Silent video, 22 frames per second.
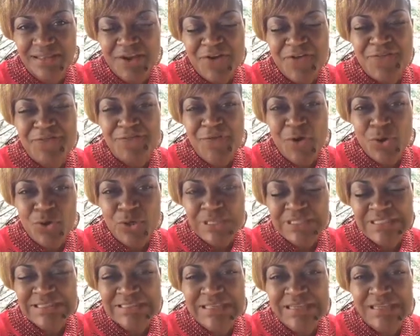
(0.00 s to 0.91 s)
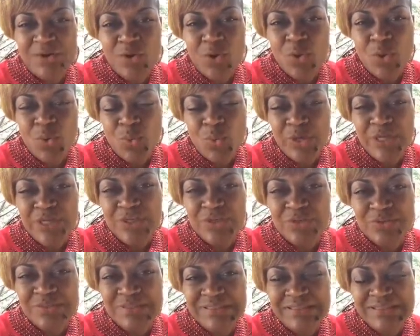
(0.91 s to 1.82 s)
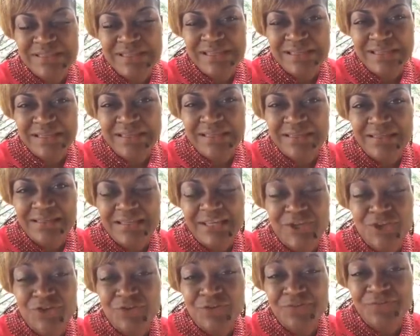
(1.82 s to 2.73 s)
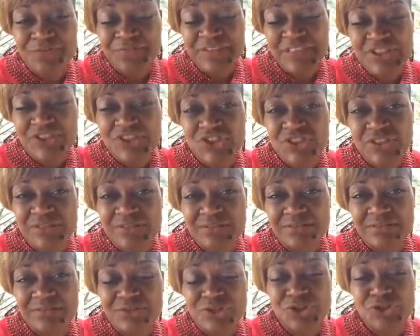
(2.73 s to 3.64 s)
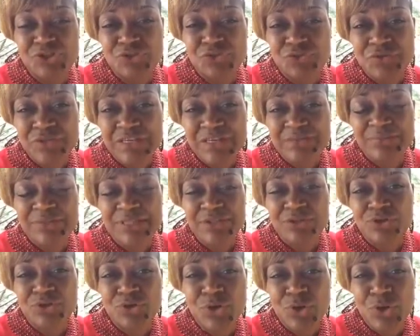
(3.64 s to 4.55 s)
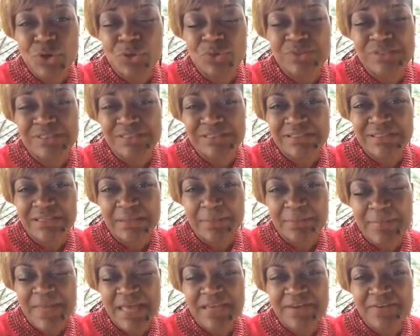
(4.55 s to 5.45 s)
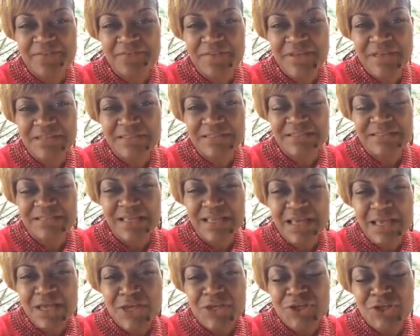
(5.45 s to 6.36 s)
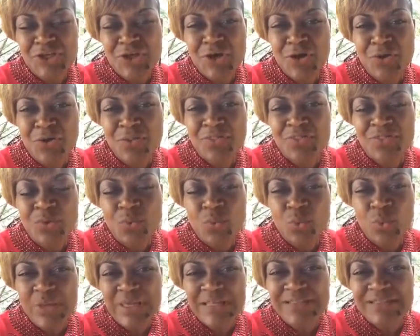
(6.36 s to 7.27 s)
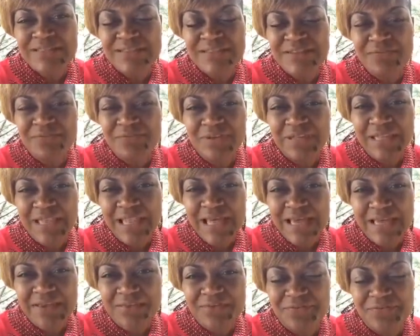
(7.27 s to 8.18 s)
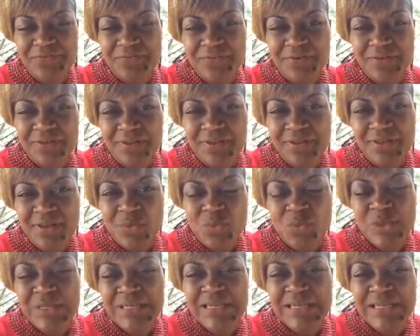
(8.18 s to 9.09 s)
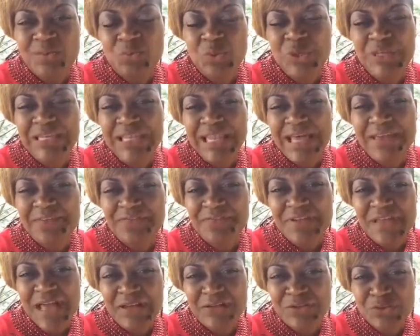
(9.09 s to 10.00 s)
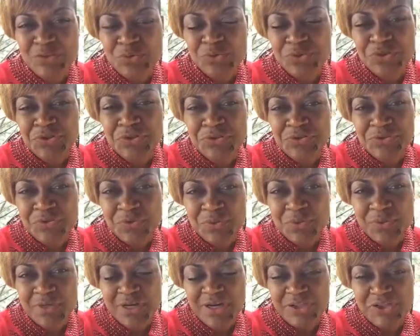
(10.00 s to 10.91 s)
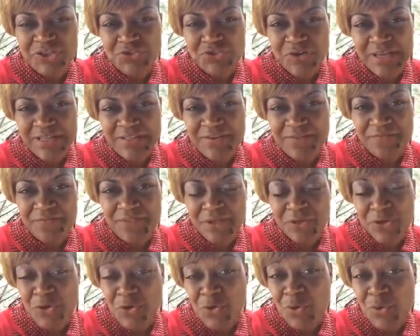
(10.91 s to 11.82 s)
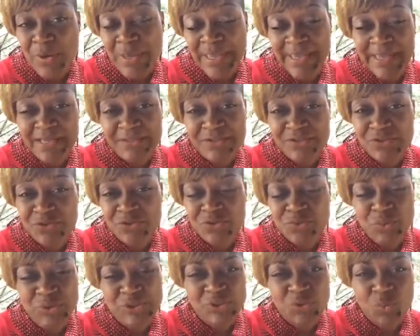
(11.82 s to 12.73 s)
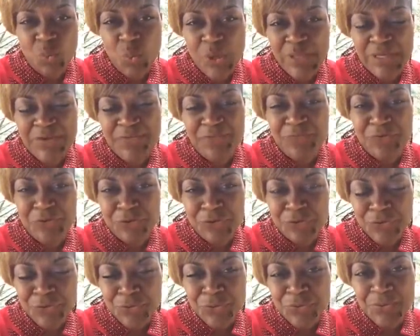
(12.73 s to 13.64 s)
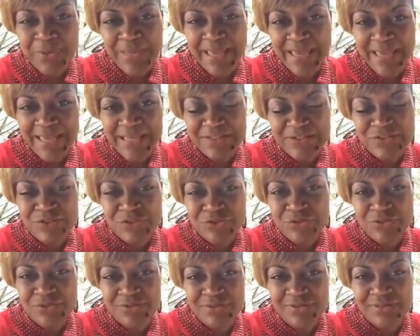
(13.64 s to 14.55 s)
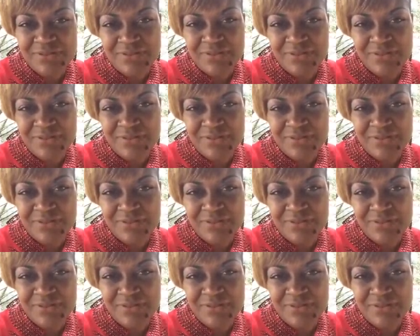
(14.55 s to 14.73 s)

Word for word: Focusing on what you see in your vision, your dreams, and your goals until it manifests. You know, the winds of life. When, when life knocks on your door, attractive thinker, who answers? Which one of you answers?